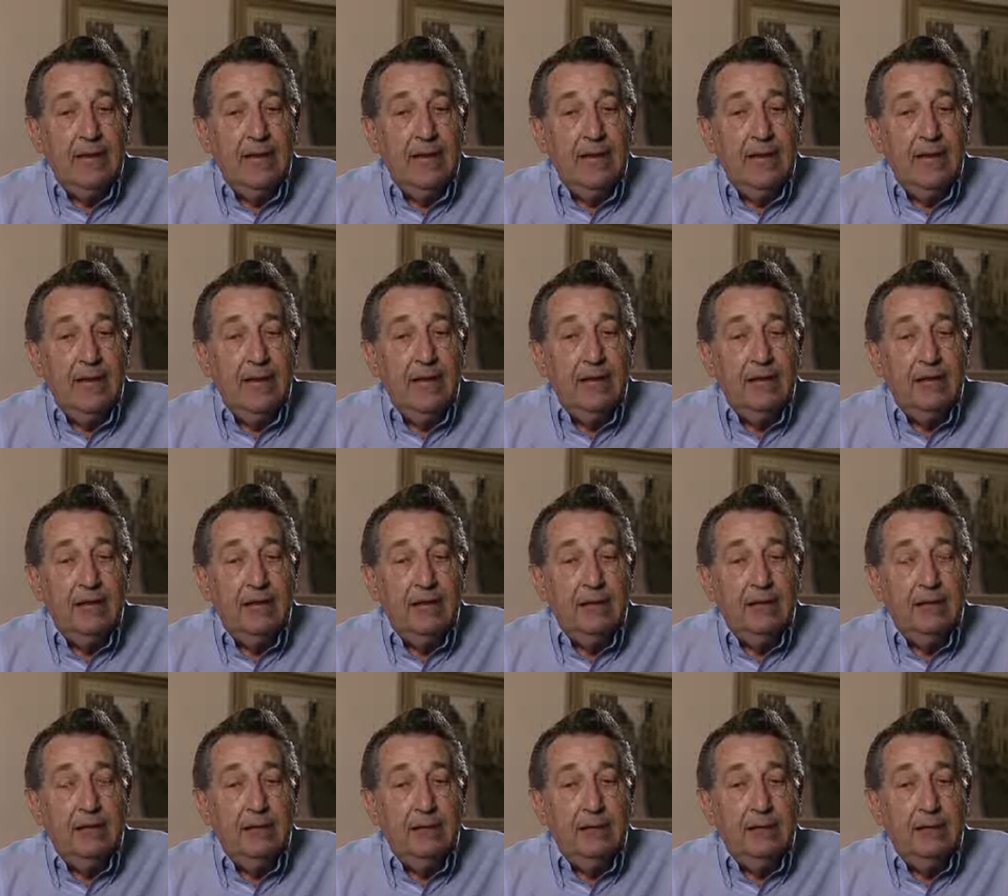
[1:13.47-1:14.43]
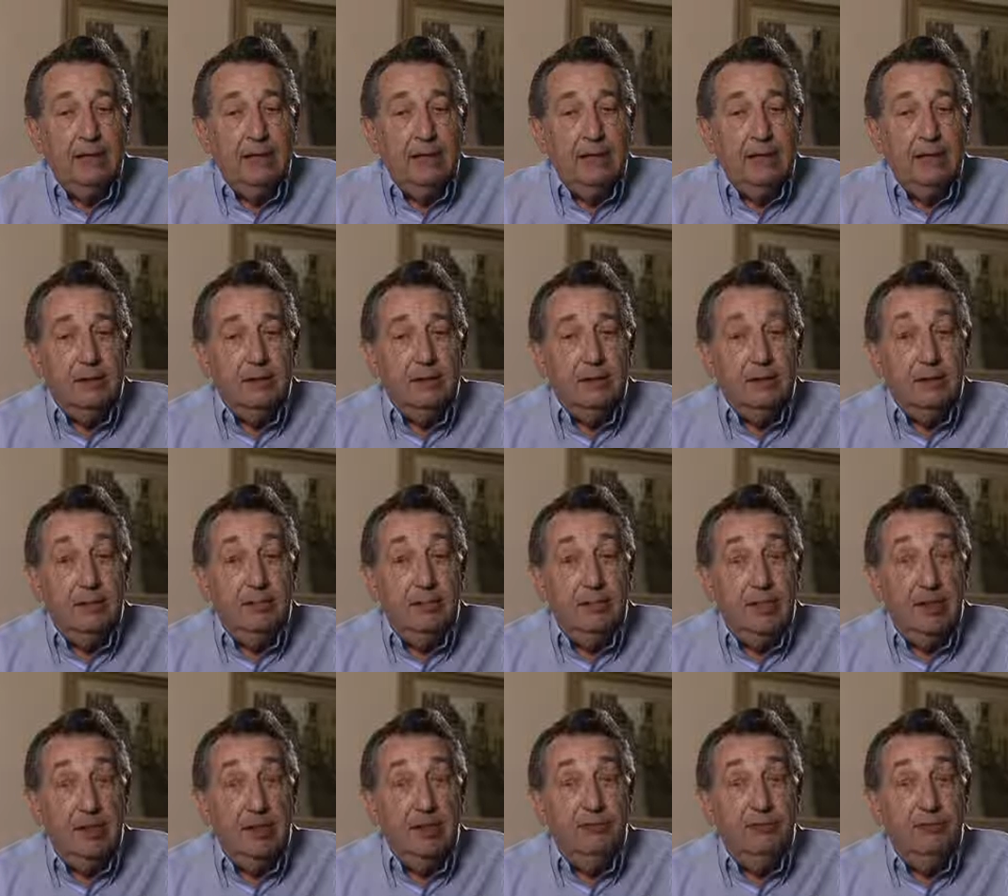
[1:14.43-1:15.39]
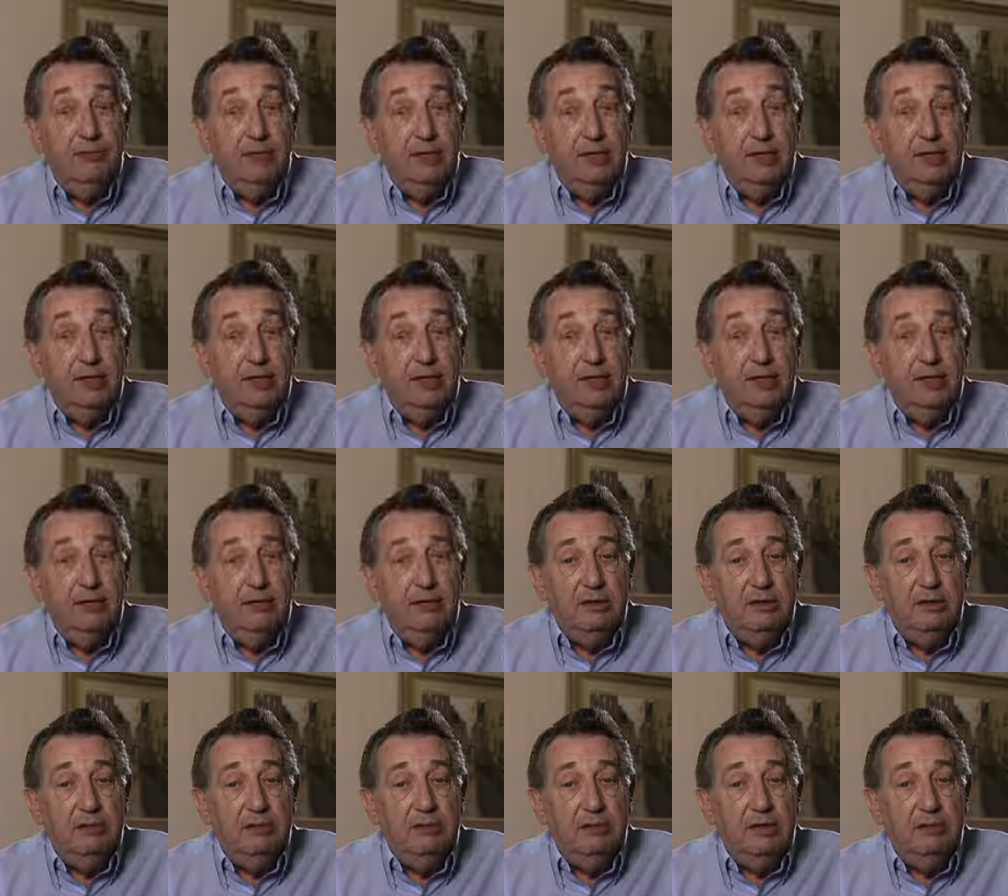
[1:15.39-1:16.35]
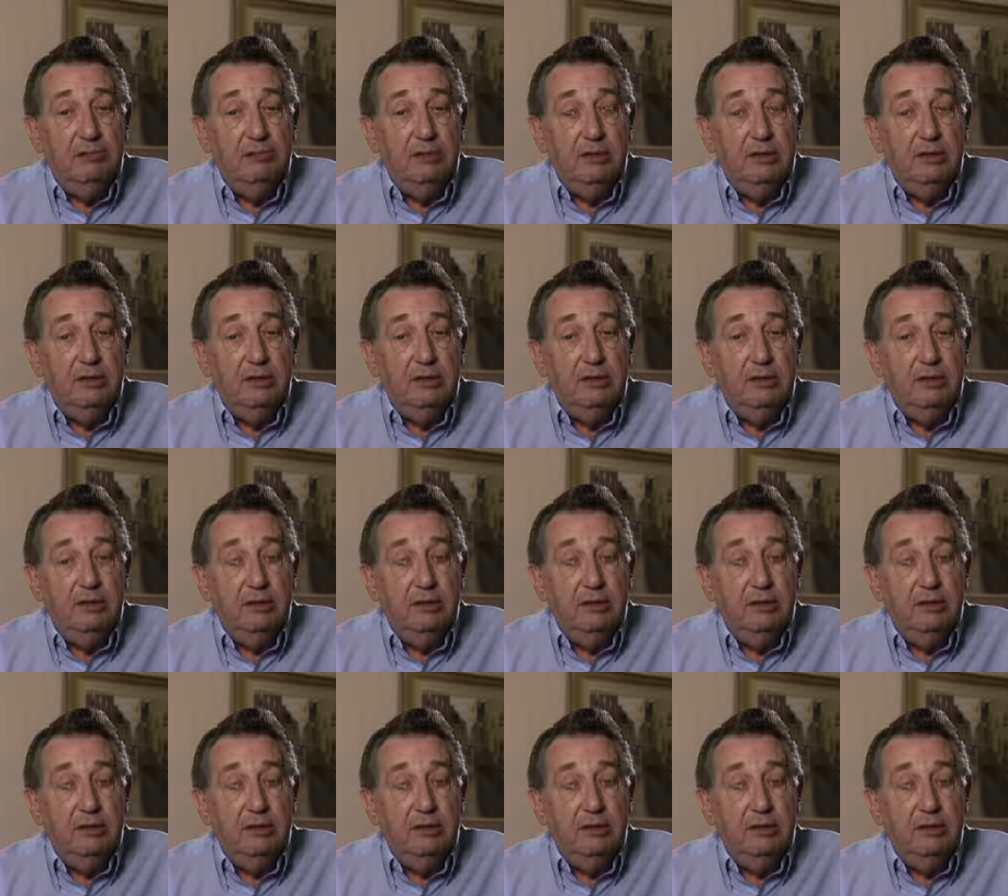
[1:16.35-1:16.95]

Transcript: And in Barrack fourteen, he stopped the,